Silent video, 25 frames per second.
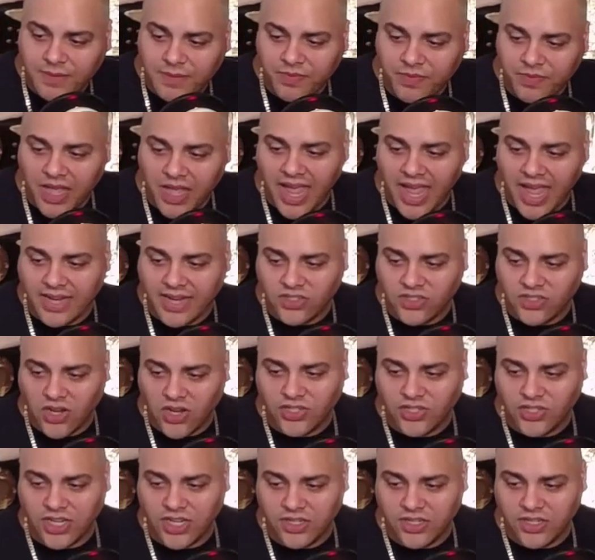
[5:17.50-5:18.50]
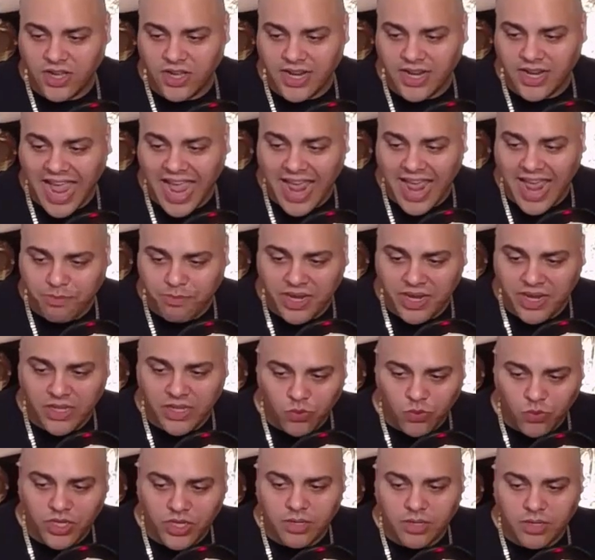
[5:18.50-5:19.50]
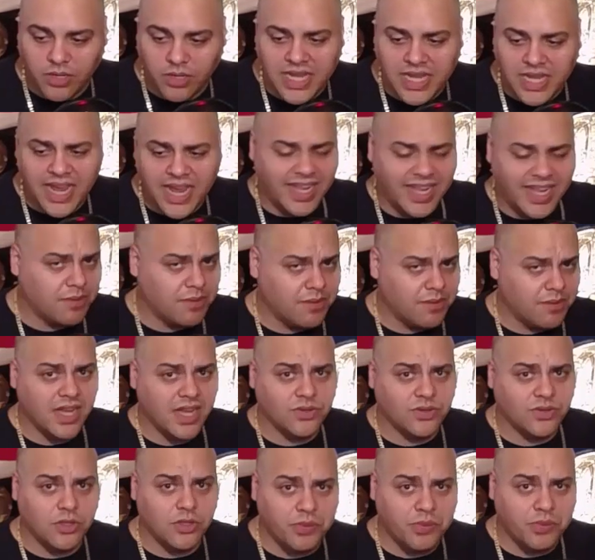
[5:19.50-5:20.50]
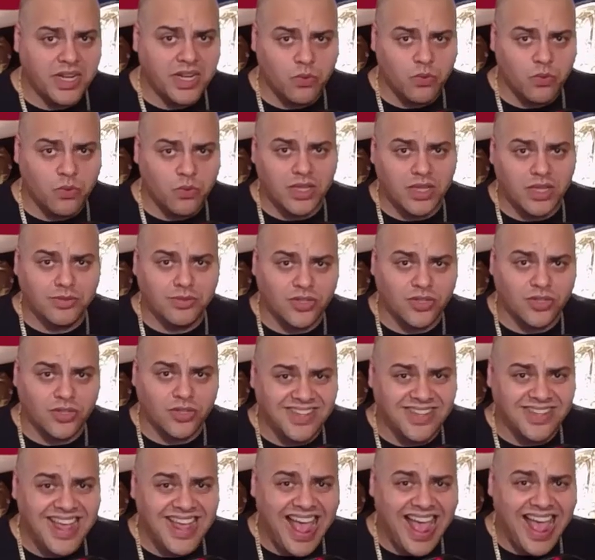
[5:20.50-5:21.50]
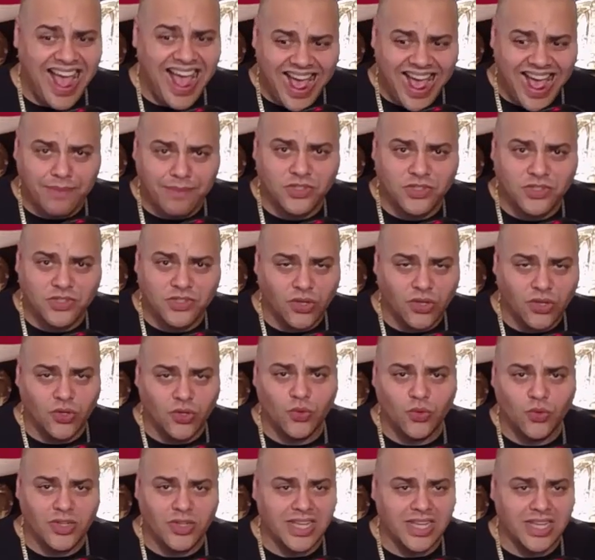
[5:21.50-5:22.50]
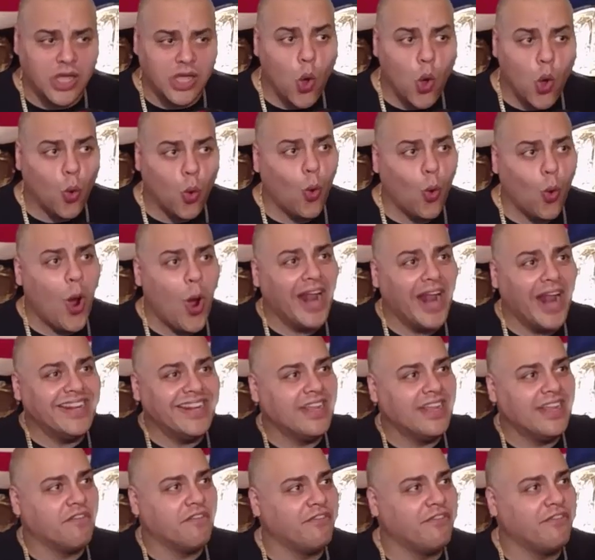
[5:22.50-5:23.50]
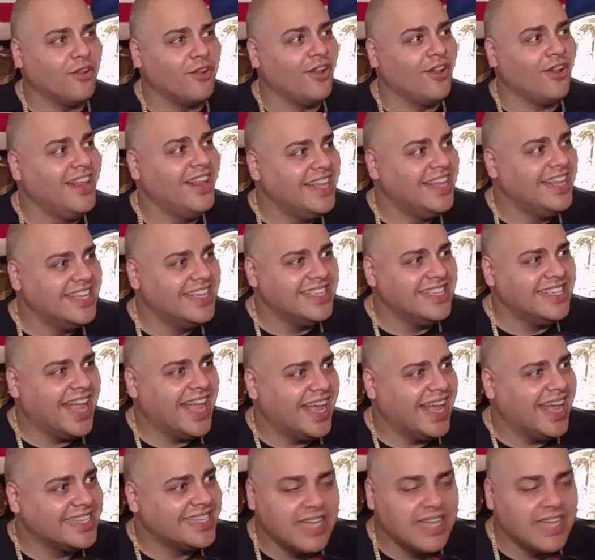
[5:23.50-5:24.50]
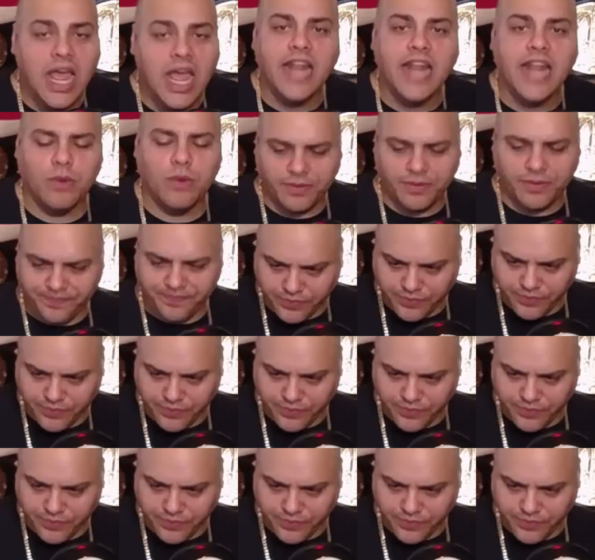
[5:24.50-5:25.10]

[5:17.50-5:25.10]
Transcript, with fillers: and Sanjay Dutt and Petey Williams. And I gotta be honest with you, Petey Williams looks absolutely wonderful. Yes. Anyway.